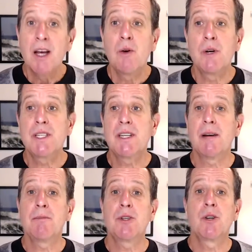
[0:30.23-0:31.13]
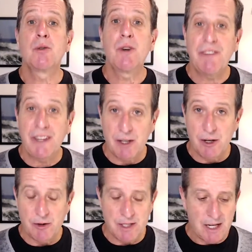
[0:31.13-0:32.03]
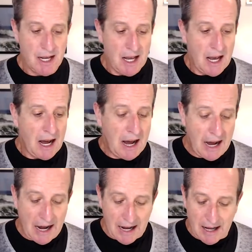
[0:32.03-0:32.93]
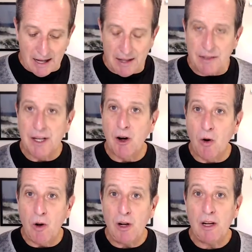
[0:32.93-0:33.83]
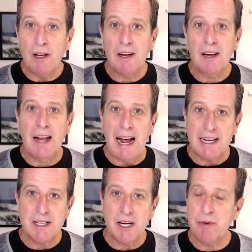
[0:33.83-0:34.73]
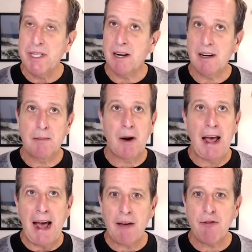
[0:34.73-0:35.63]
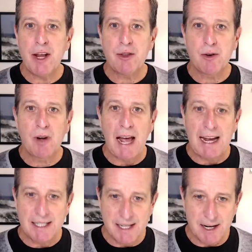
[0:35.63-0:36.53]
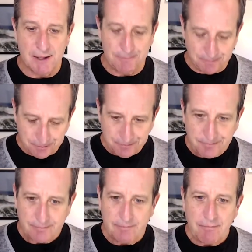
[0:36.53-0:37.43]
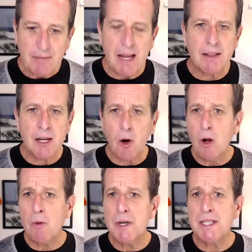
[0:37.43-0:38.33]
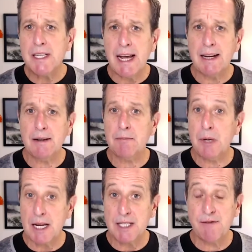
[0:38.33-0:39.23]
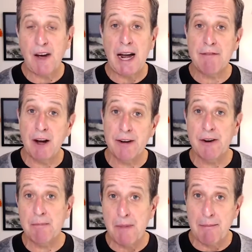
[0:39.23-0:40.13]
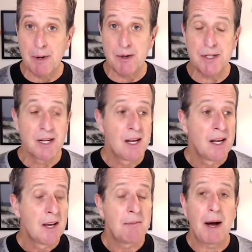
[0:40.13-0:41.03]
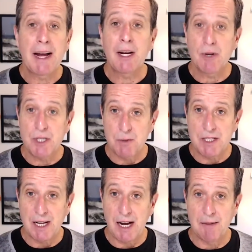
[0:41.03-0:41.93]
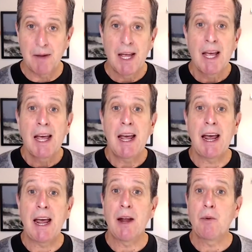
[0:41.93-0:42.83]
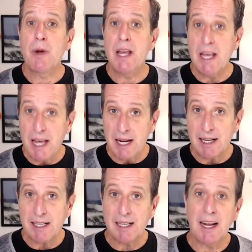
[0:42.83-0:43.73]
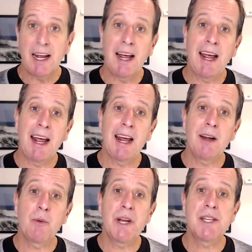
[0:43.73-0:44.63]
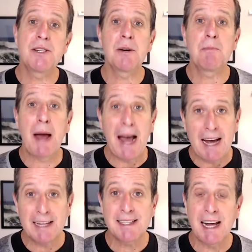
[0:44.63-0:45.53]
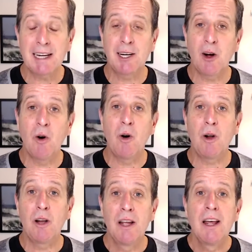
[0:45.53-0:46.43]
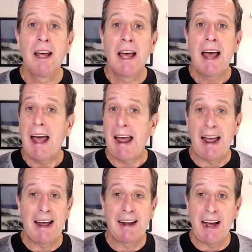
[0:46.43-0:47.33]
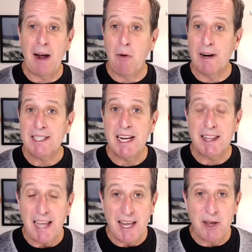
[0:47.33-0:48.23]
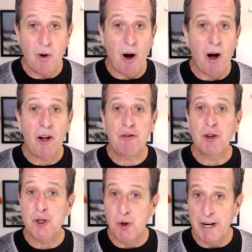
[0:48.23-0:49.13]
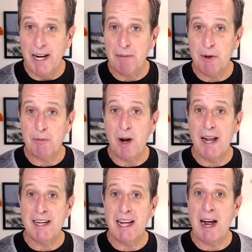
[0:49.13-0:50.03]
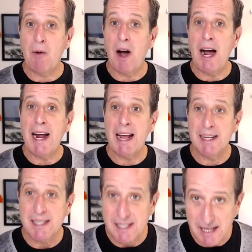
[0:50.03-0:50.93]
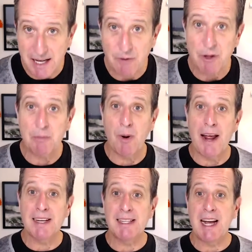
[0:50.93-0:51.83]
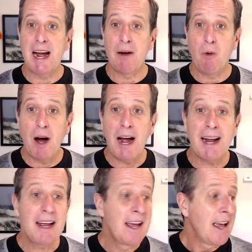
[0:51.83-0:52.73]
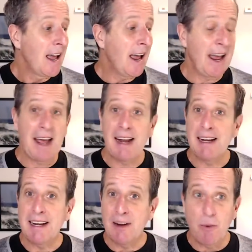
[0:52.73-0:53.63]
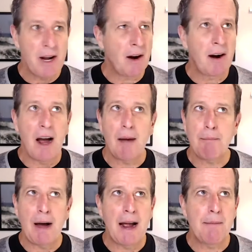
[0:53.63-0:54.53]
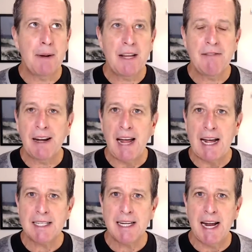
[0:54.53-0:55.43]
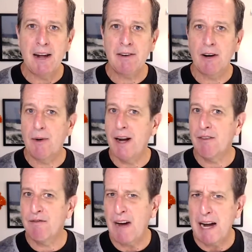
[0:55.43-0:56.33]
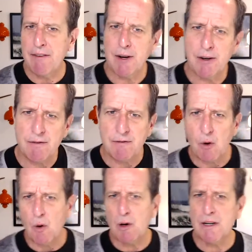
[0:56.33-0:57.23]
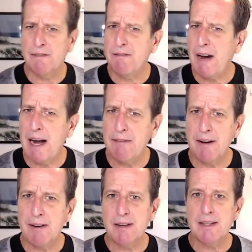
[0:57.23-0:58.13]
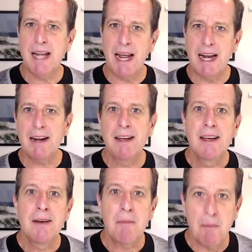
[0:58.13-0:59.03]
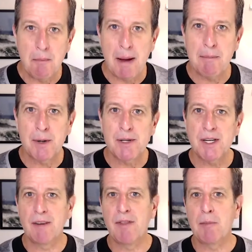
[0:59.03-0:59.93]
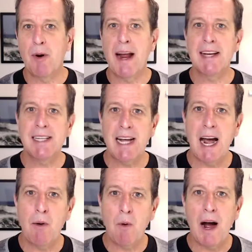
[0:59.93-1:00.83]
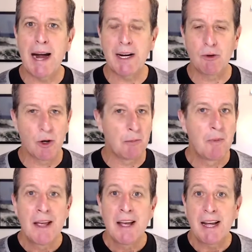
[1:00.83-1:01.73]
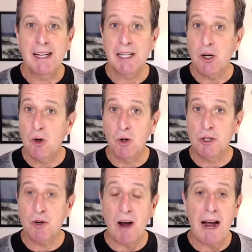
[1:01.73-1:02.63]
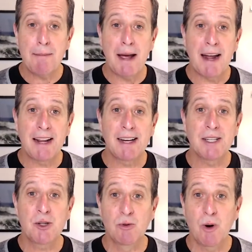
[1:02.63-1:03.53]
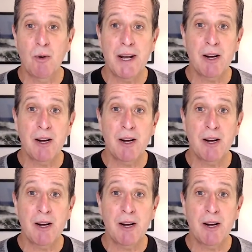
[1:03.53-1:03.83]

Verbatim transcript: with some terrific news. Uh, the goal last year, we started about halfway through last year, and the goal was to get plus 500 members by Christmas time. And we hit and we surpassed that goal. And I want to say thank you all for joining up with Brand DIY and sticking with Brand DIY. And we are up, I believe, at last count around 504 to 510 members of the Brand DIY group. It's a cool tribe and it is growing,